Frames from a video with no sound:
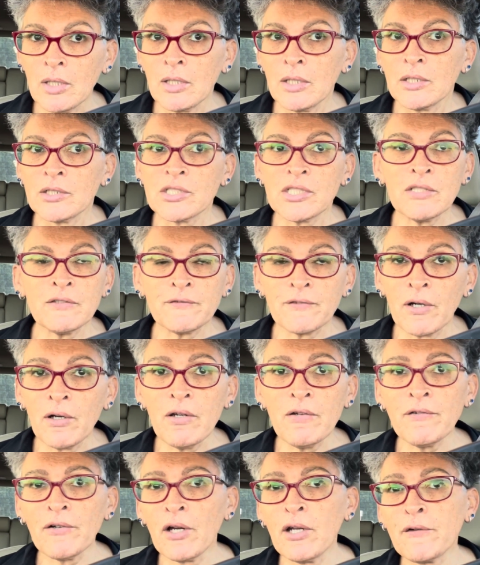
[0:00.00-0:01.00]
She's
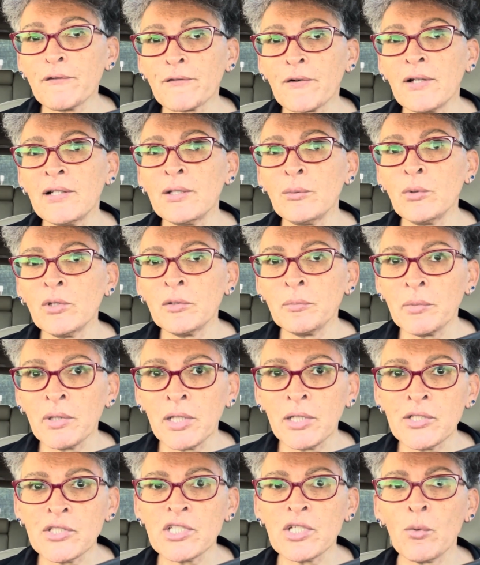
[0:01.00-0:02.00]
very, very friendly with
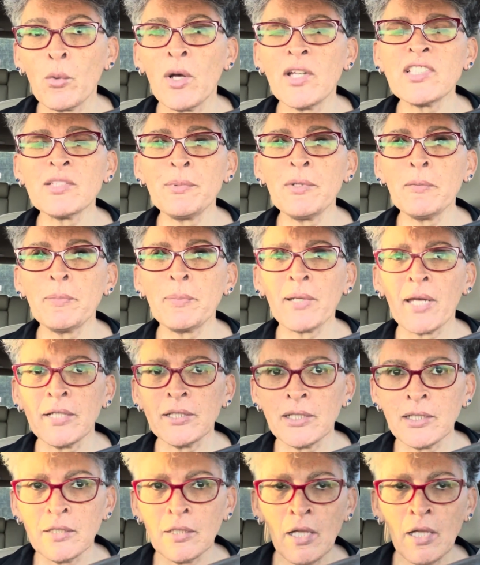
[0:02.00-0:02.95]
me. She wants to be petted.